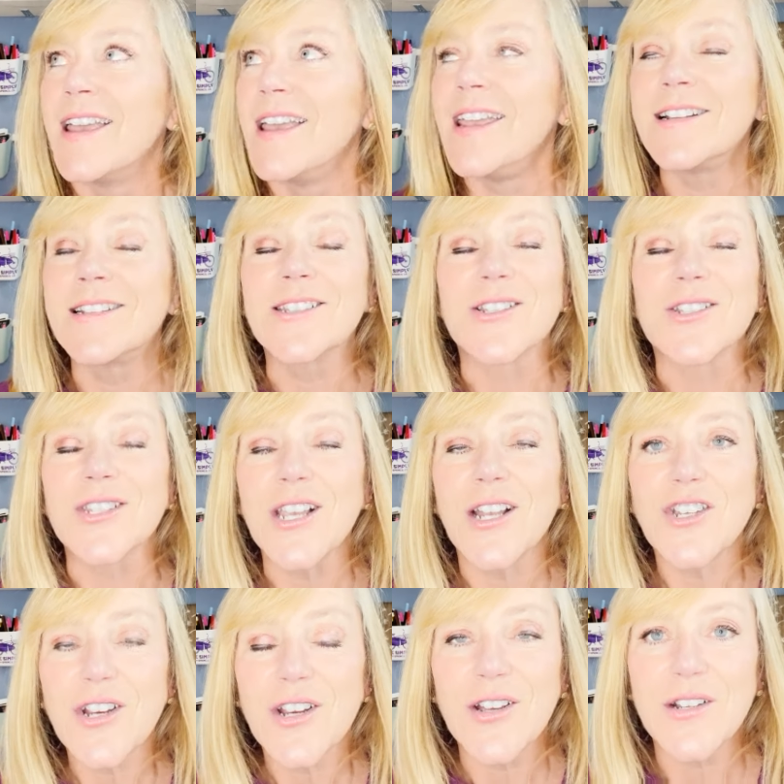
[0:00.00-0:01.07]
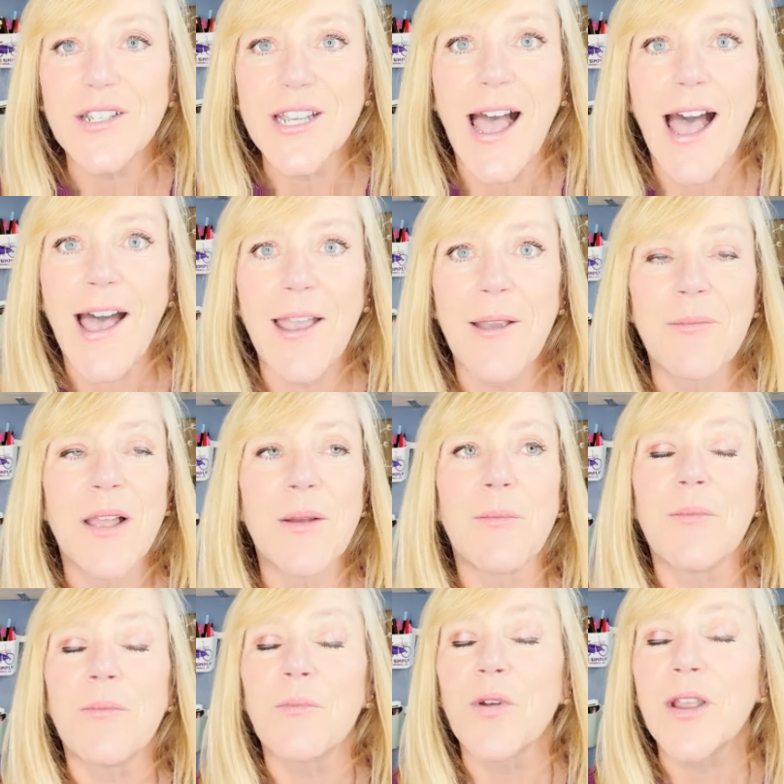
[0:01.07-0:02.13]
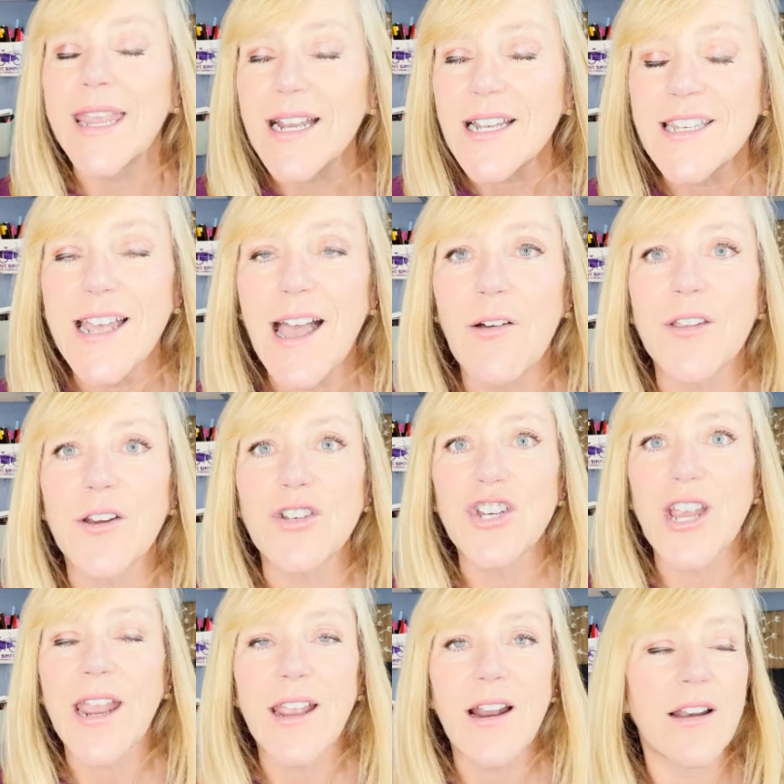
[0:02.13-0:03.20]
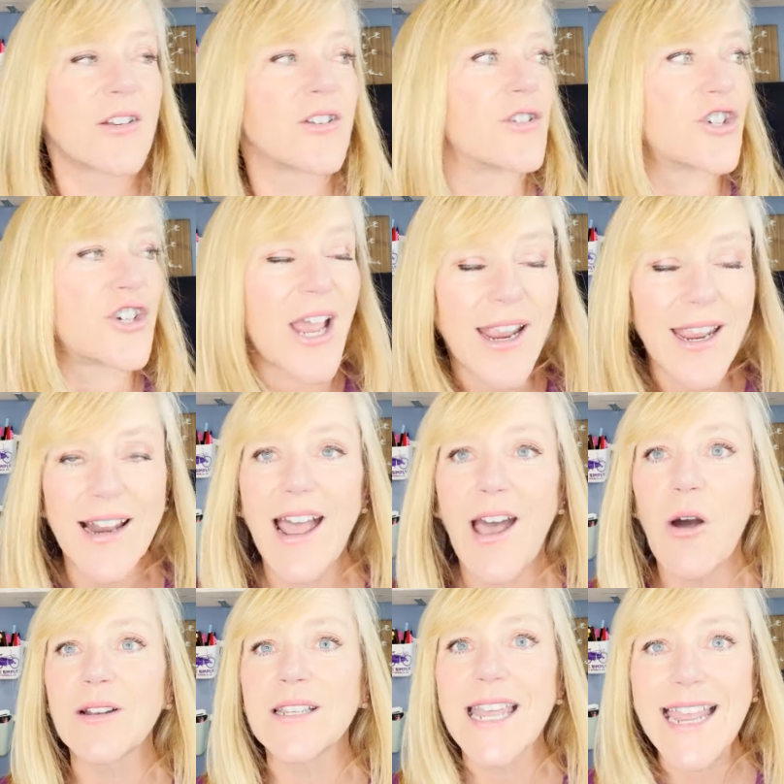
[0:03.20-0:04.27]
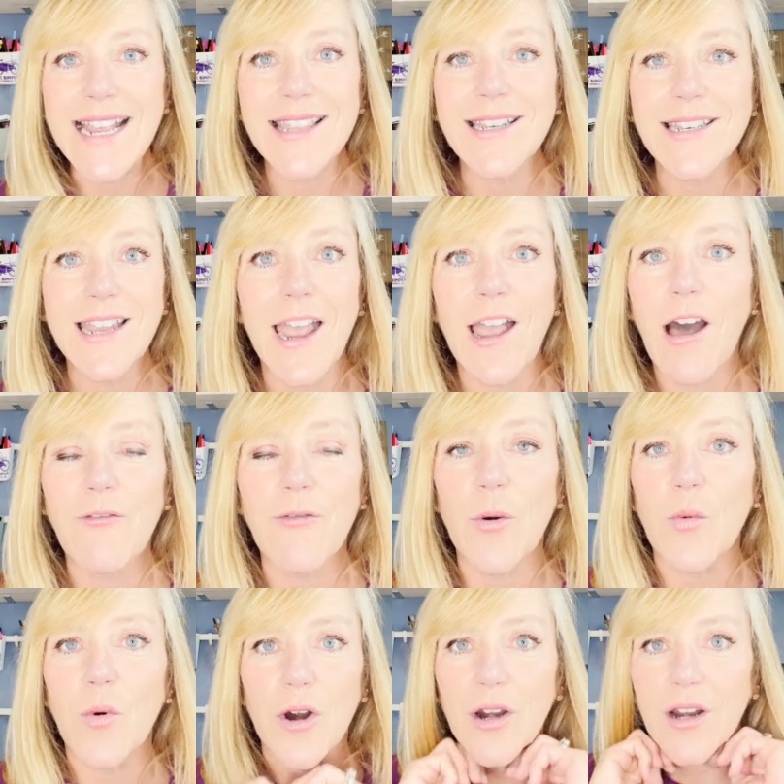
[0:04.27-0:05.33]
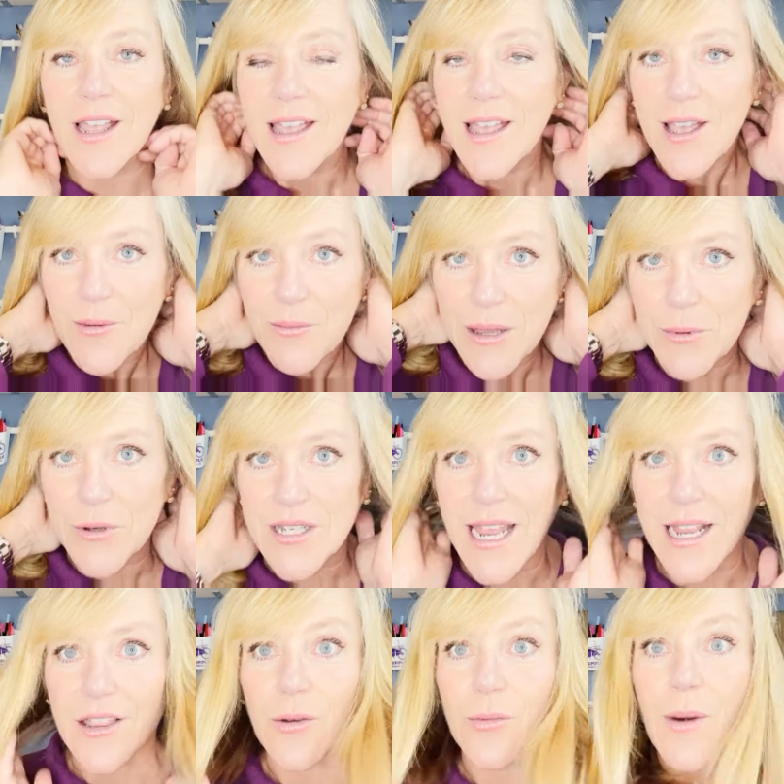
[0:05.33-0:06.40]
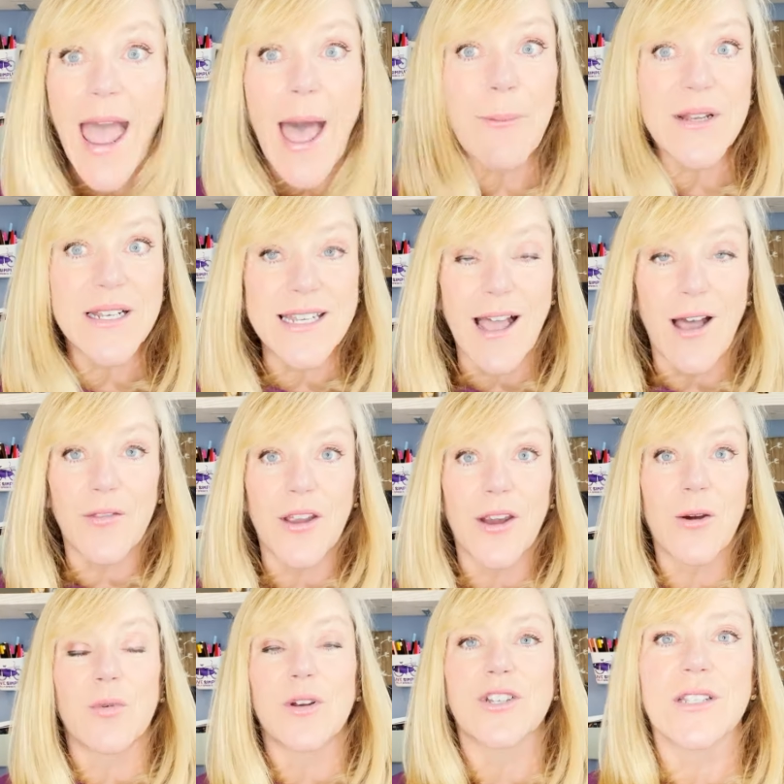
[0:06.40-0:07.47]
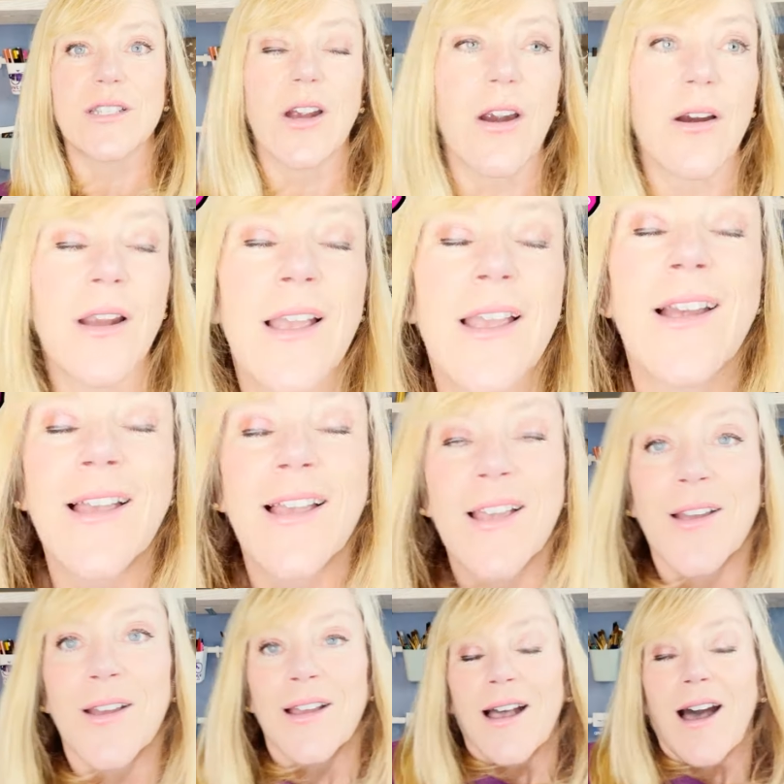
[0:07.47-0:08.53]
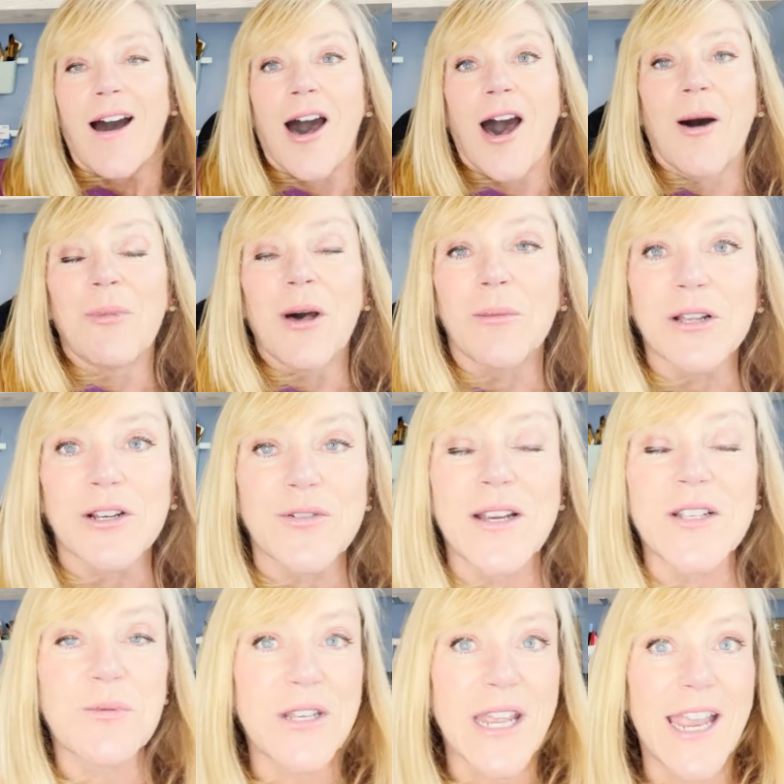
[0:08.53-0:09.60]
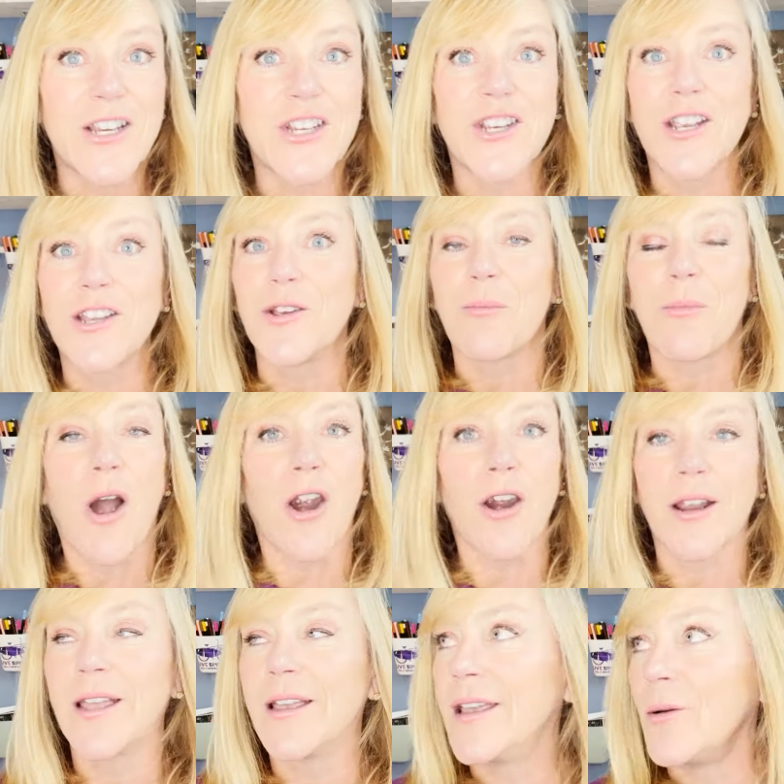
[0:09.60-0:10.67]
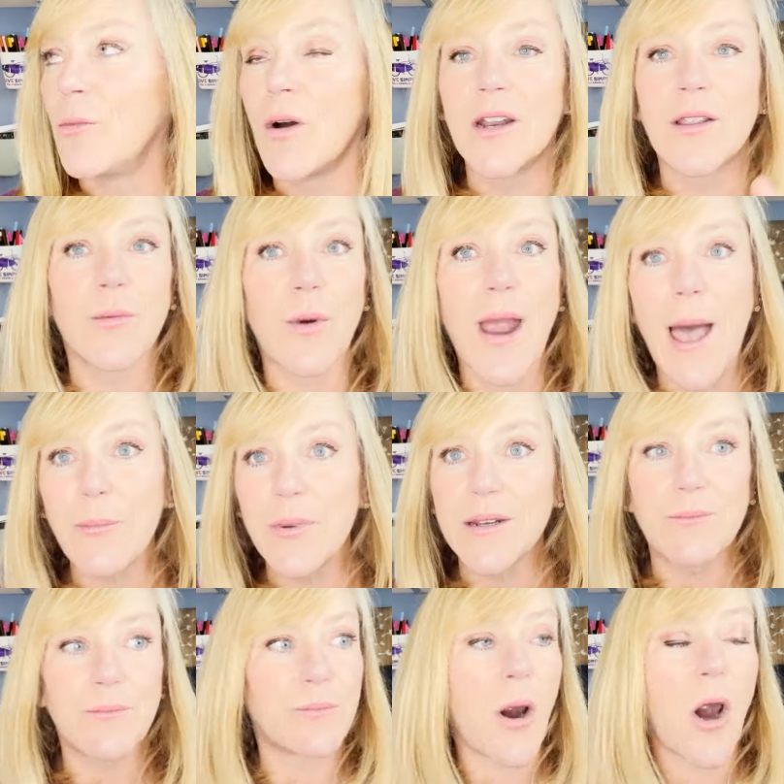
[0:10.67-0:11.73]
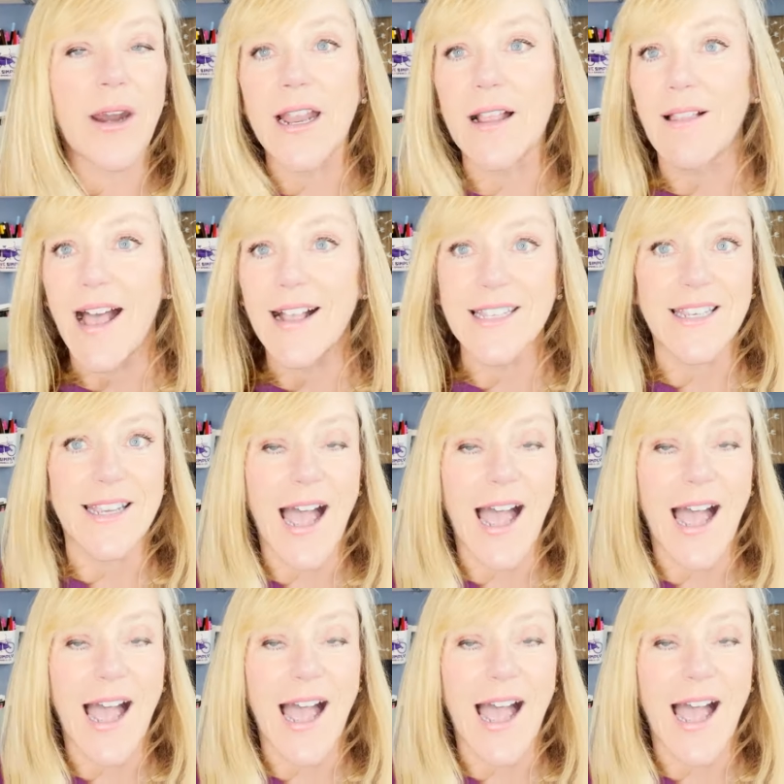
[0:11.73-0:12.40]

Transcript: It's such a good time. Get down there, check it, check it out. Take the day off of work. People take the rapid down there, which is our Um, public transportation. You park at one of the rapid parking lots and you